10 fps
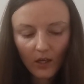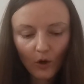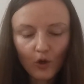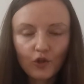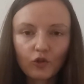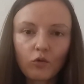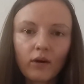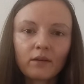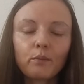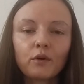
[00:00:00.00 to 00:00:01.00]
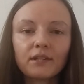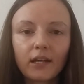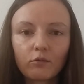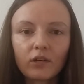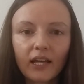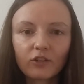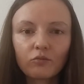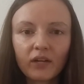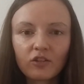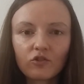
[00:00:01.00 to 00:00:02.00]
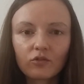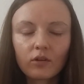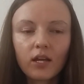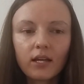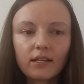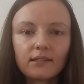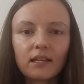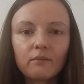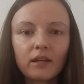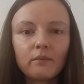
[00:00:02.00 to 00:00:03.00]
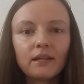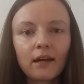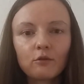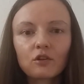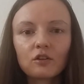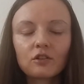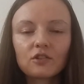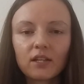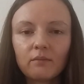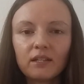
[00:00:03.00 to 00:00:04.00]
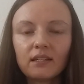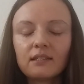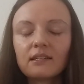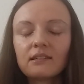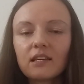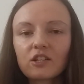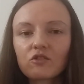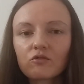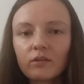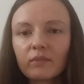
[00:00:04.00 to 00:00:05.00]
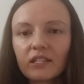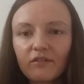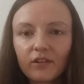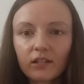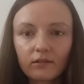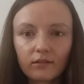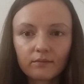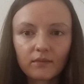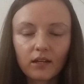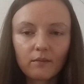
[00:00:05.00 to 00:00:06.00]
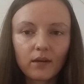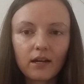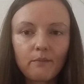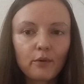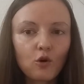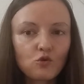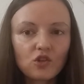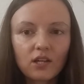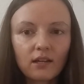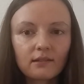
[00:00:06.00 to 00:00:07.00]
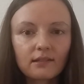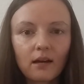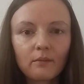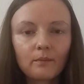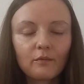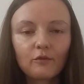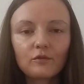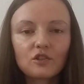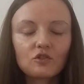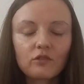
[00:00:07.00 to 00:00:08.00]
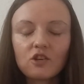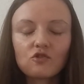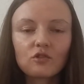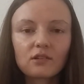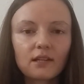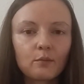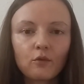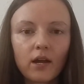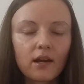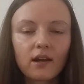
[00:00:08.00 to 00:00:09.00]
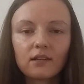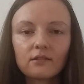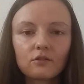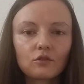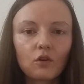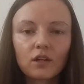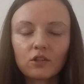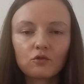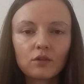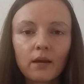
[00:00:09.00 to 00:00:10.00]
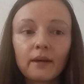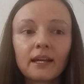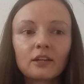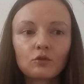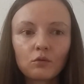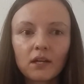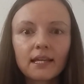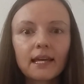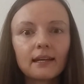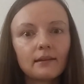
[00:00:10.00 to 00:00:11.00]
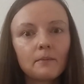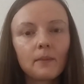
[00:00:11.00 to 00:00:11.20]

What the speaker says: Also, one point I would like to mention is that maybe now you're going to tell me that this is extremely difficult. Approaching some stranger somewhere and talking to them, and I totally get it.